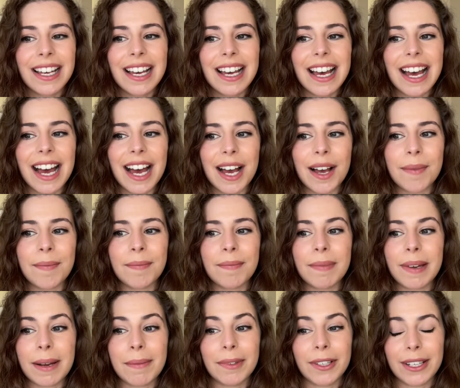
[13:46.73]
um,
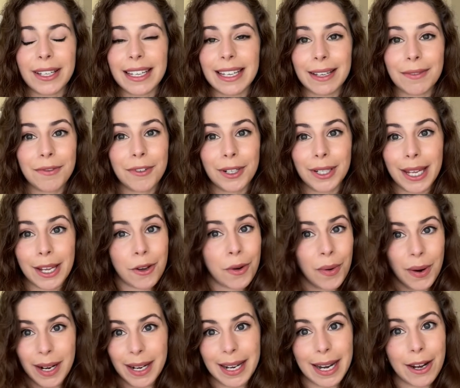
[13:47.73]
but I'm looking for like
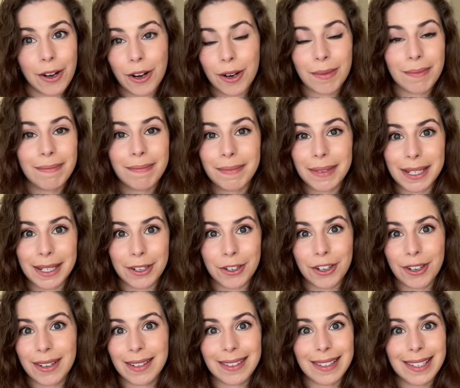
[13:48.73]
coordinator
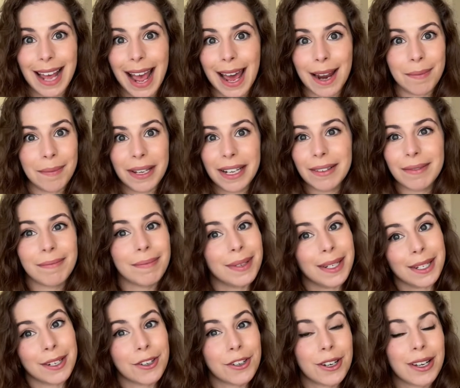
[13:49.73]
positions, admin
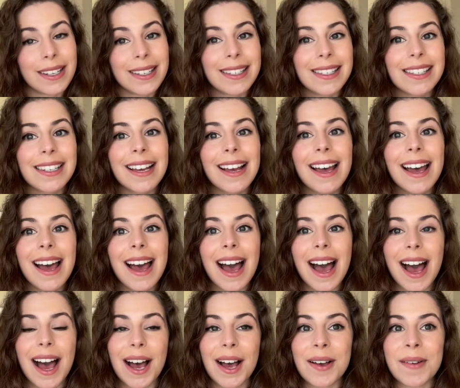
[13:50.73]
positions.
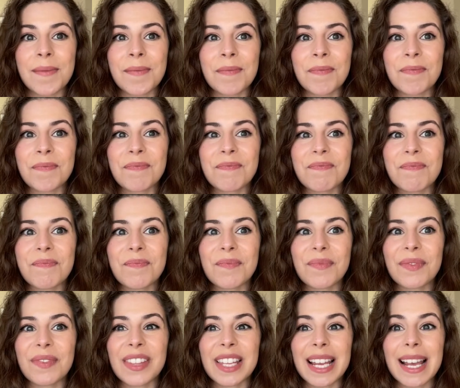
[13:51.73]
Um,
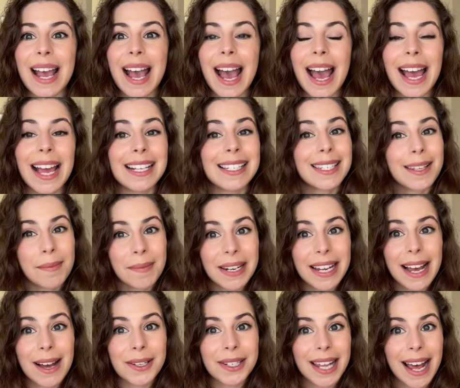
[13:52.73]
and somebody
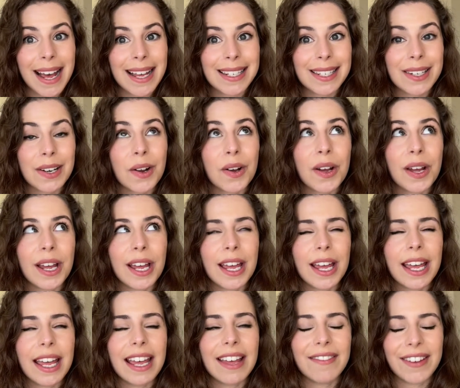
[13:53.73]
else asked
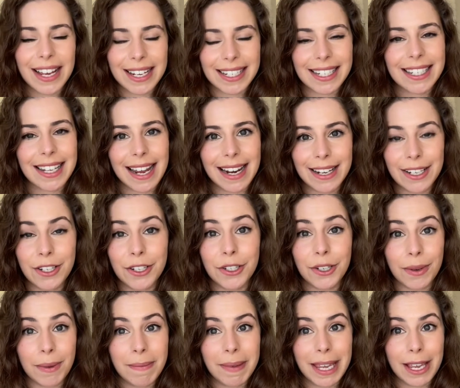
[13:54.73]
if I decided to
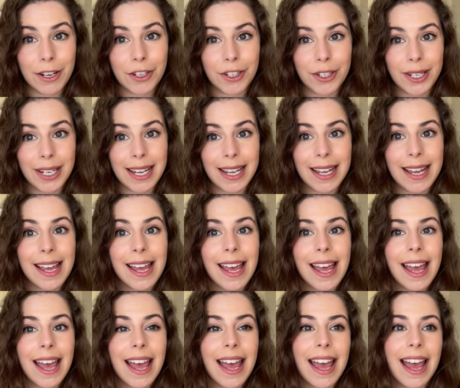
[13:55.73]
do a PhD.
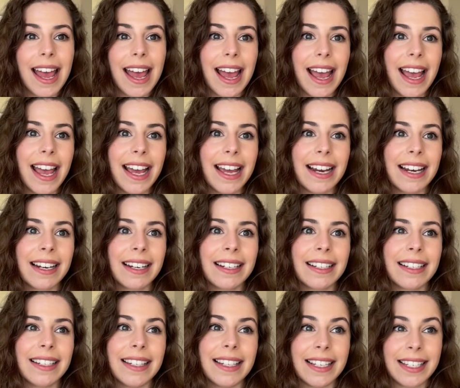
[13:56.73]
And
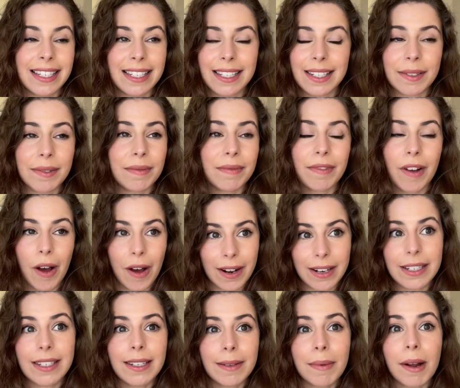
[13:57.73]
this is
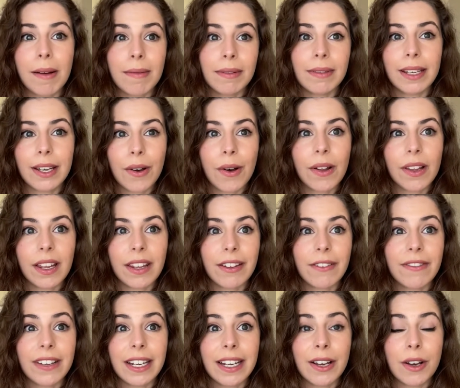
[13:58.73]
honestly probably a whole other
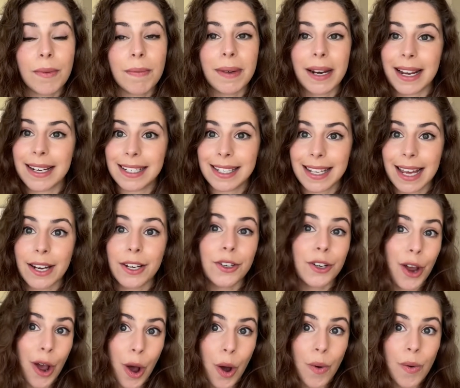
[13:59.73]
video, but I decided
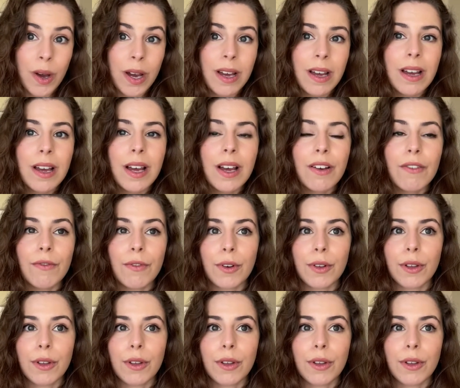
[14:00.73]
no. For the